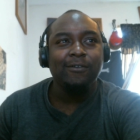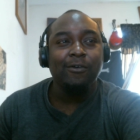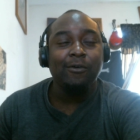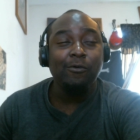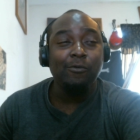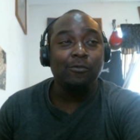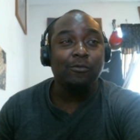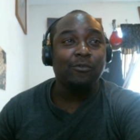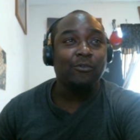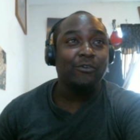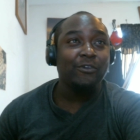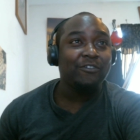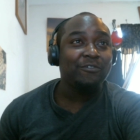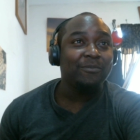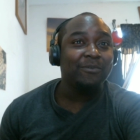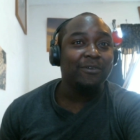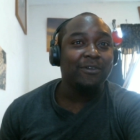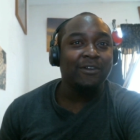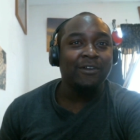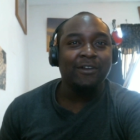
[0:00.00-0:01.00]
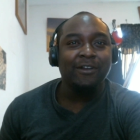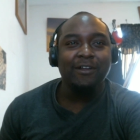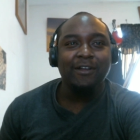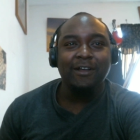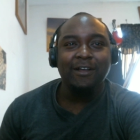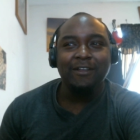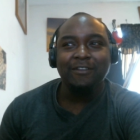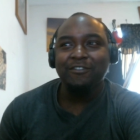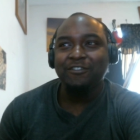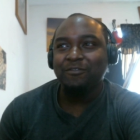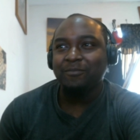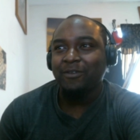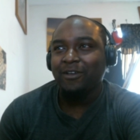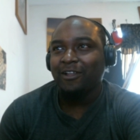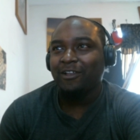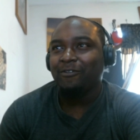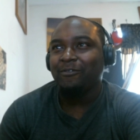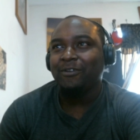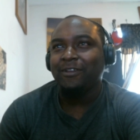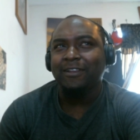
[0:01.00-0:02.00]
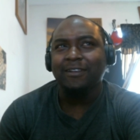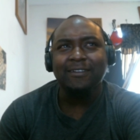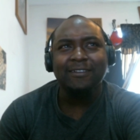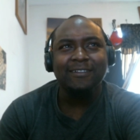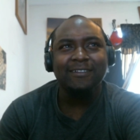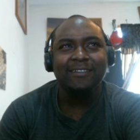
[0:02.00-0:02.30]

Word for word: Oh, Christmas, or uh, excuse me, Halloween.